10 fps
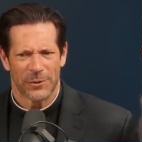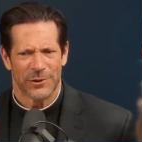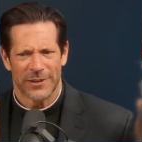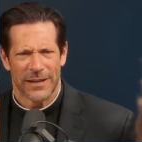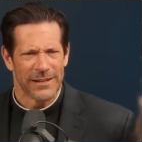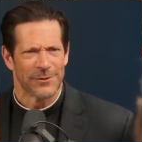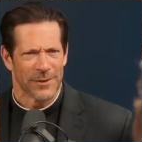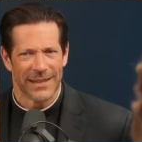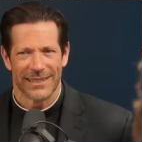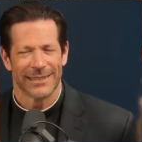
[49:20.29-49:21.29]
Christian life is,
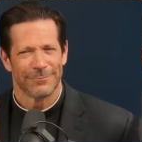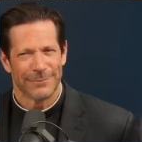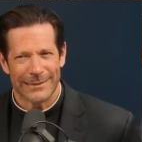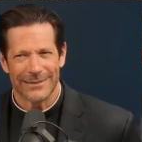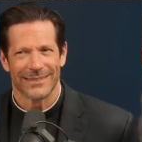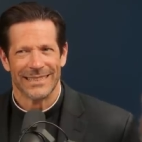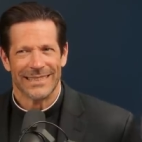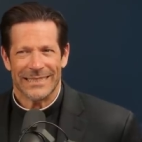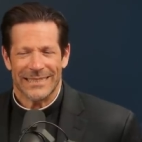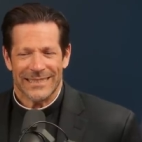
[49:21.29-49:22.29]
right? Like well,
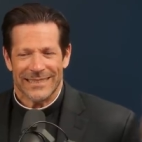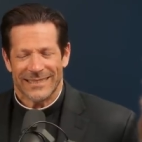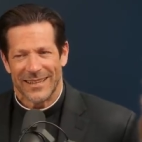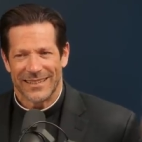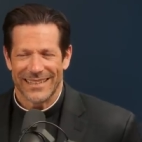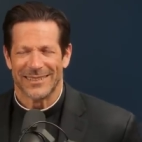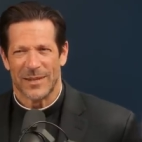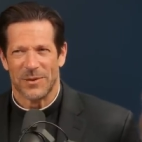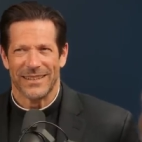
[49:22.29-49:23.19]
yeah,